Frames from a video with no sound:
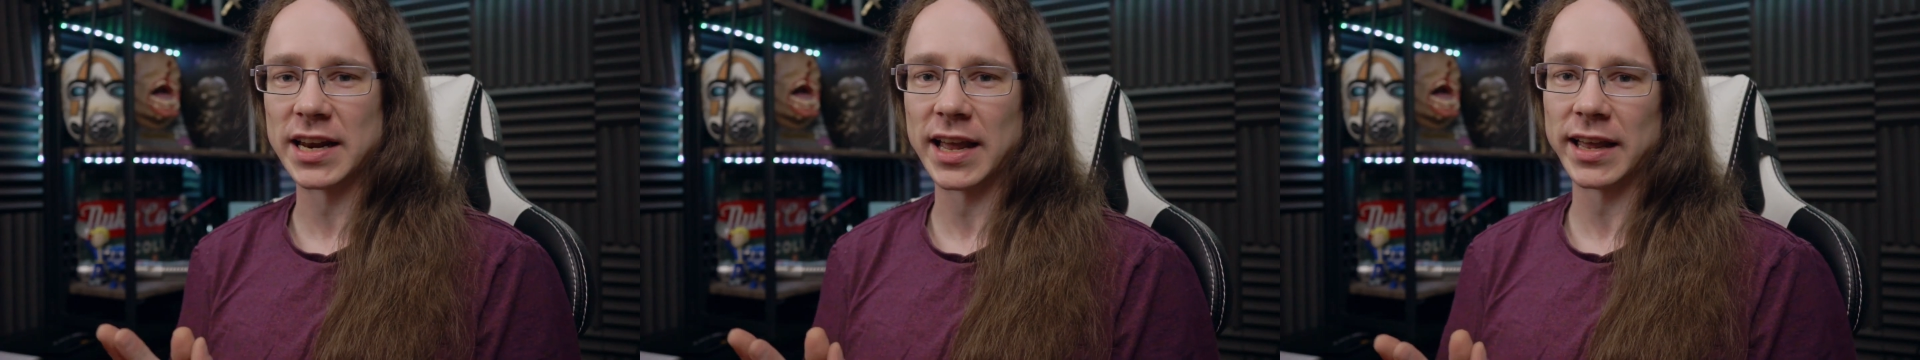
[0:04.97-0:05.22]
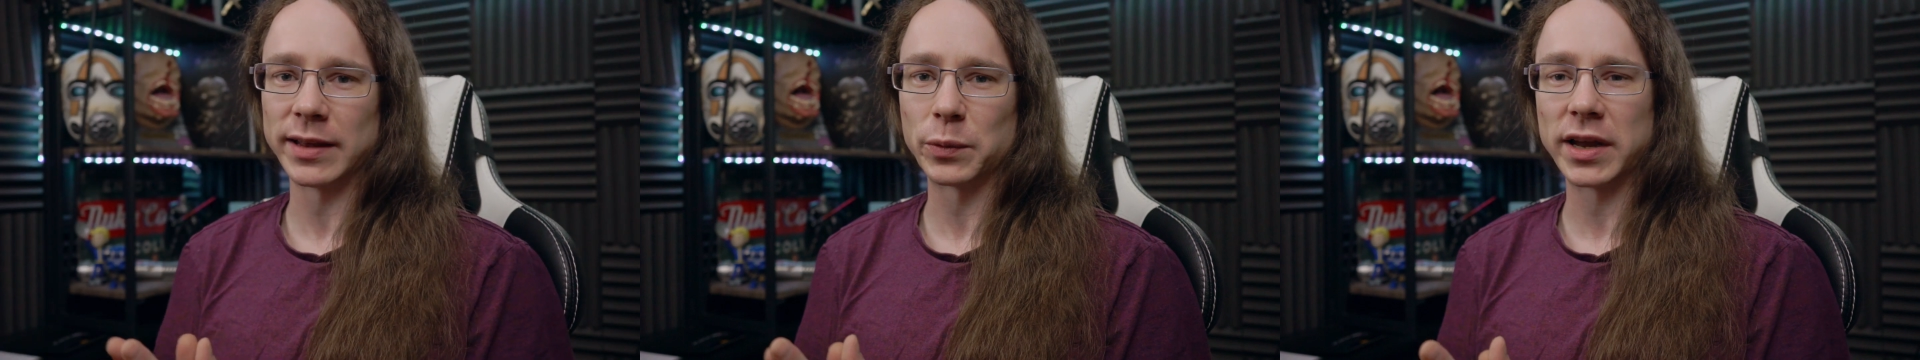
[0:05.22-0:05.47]

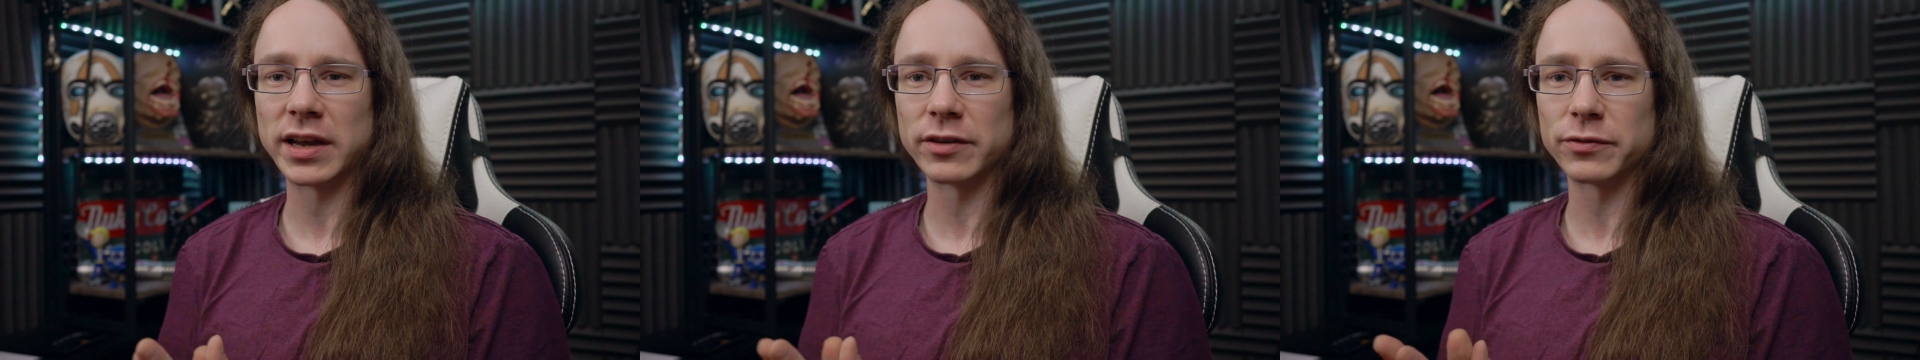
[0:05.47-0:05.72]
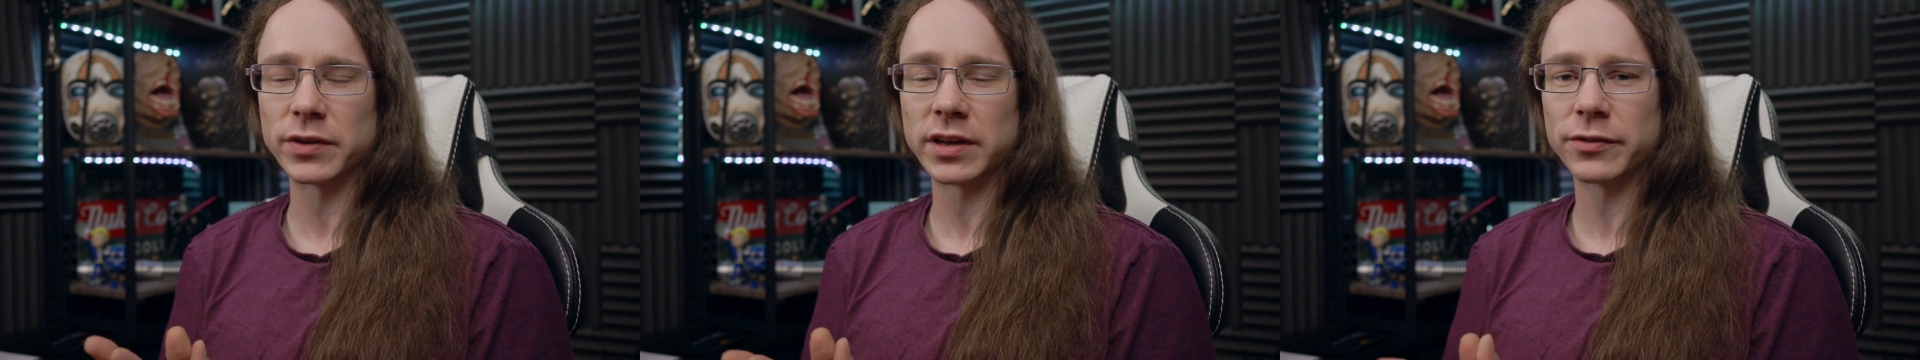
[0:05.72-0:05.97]
and we
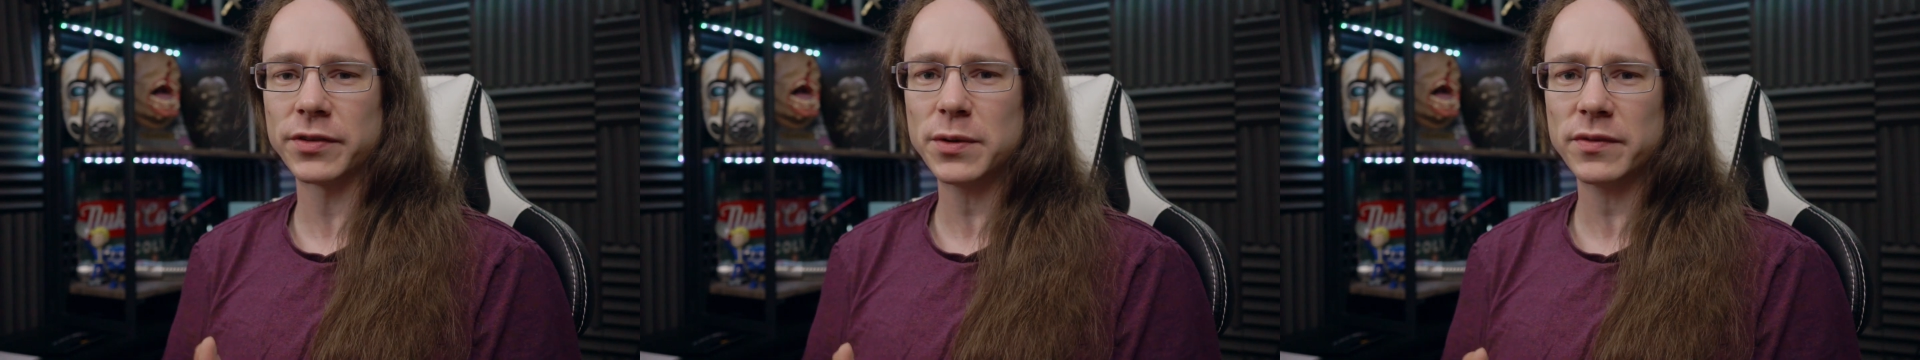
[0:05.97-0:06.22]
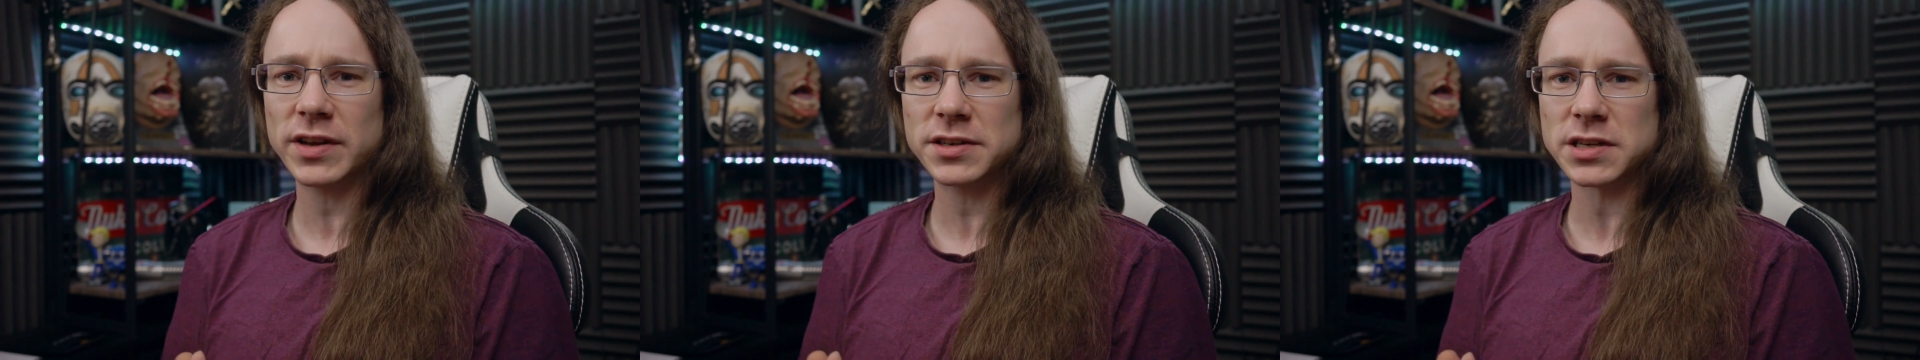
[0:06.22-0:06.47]
have a few
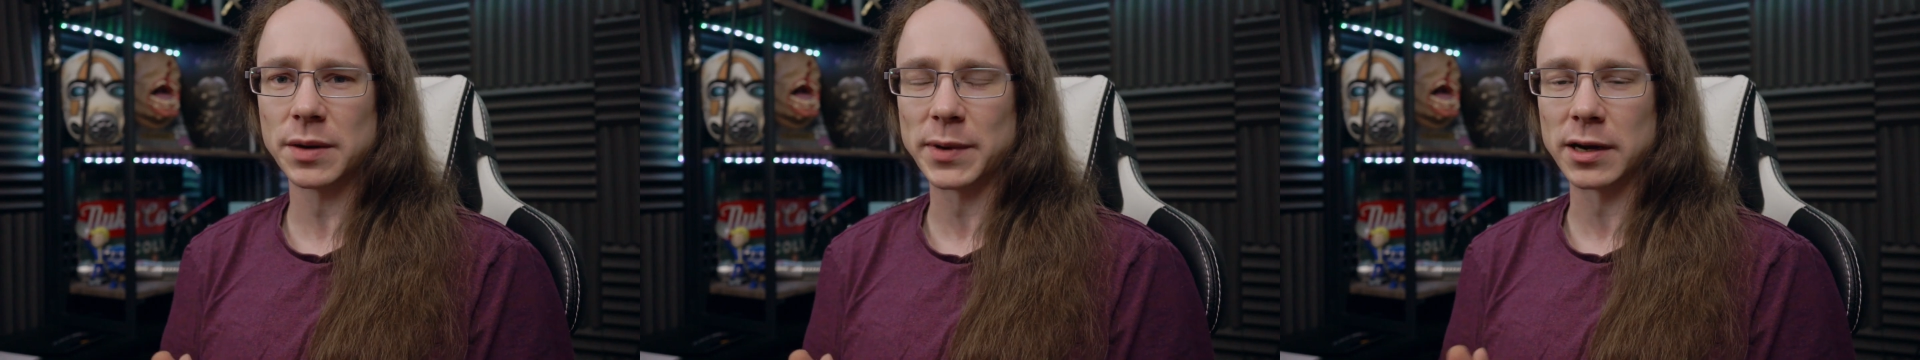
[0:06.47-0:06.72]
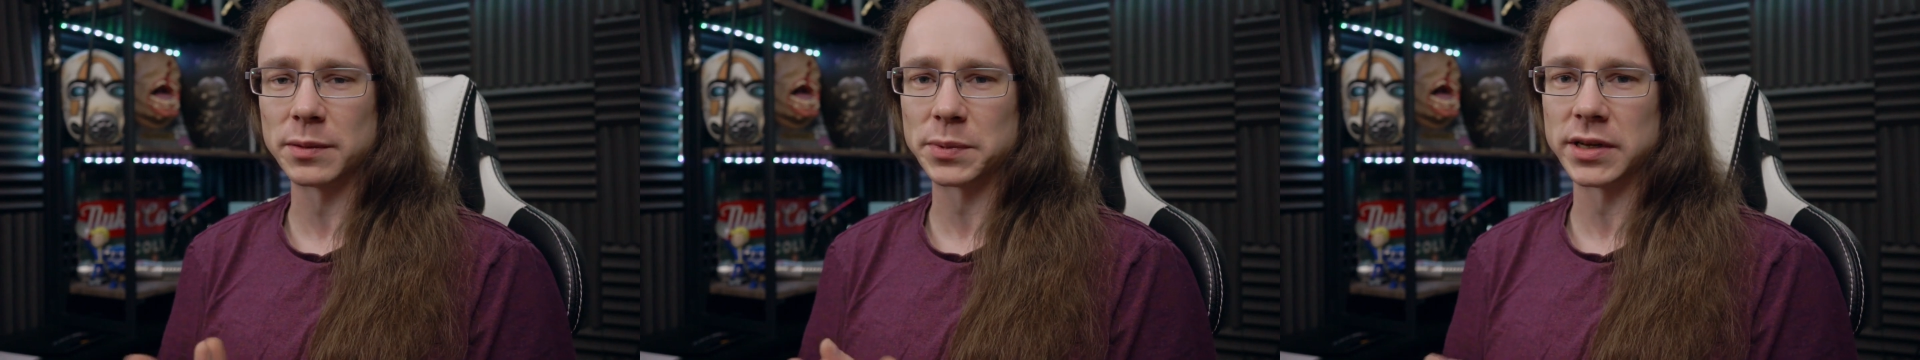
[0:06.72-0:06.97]
events
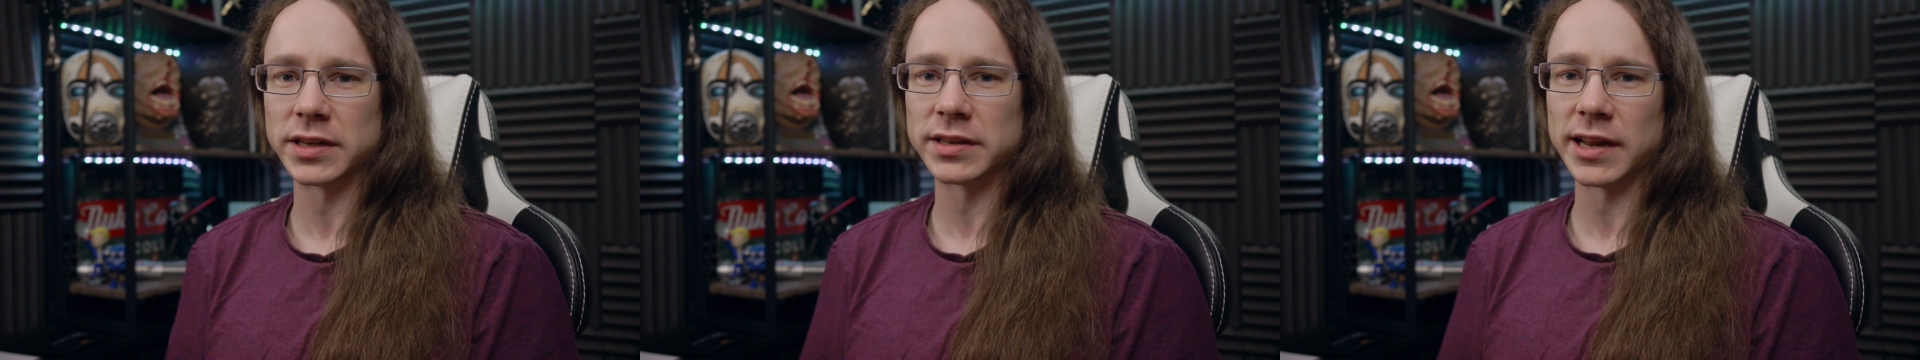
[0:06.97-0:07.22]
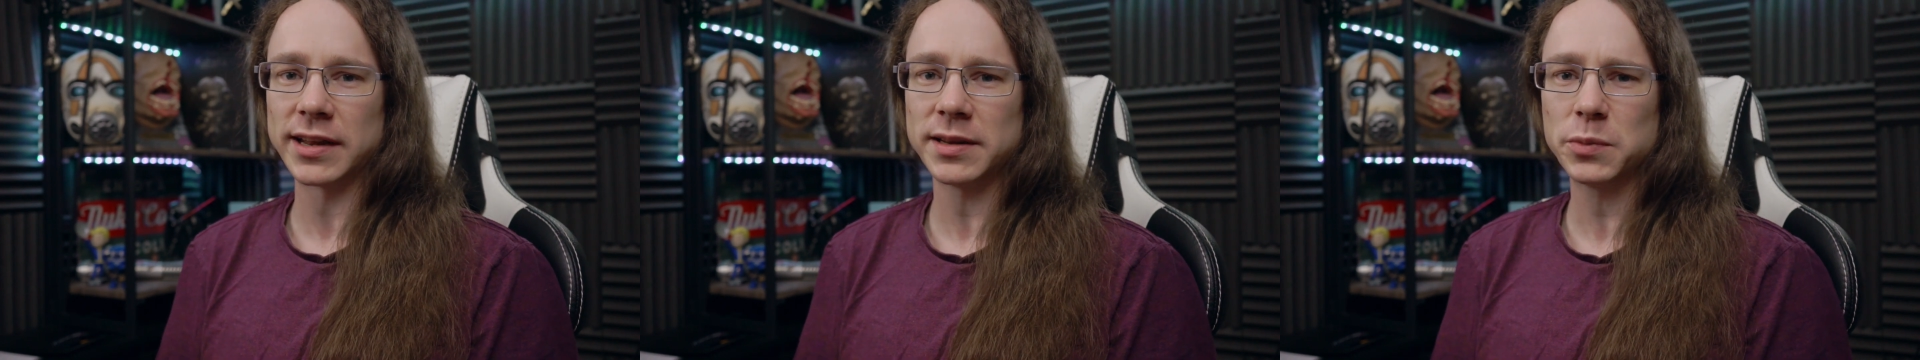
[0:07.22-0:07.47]
coming up
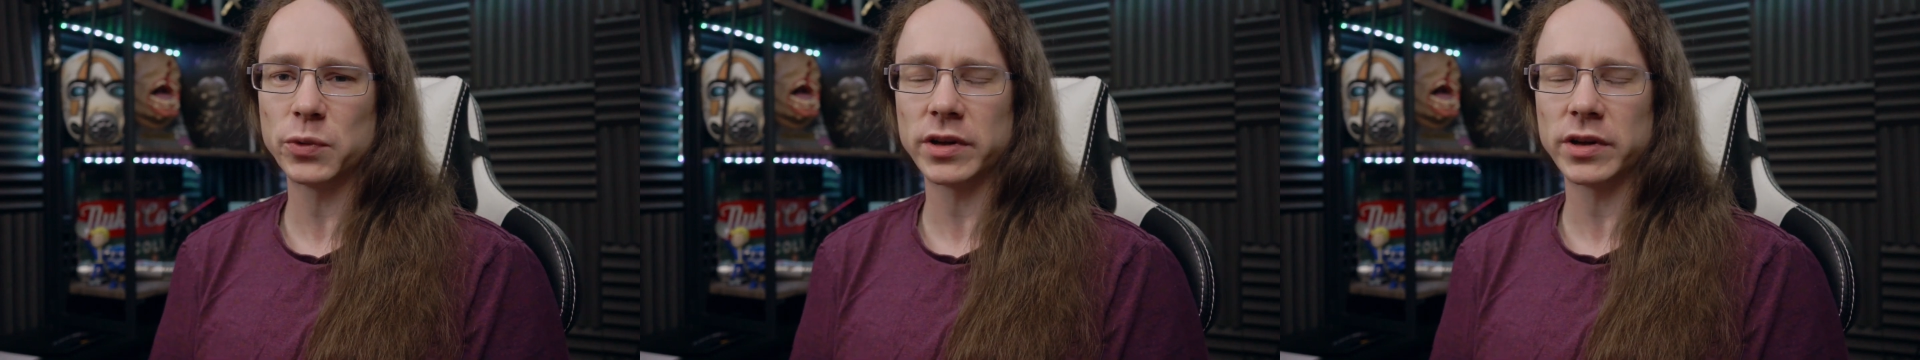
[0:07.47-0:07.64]
in-game.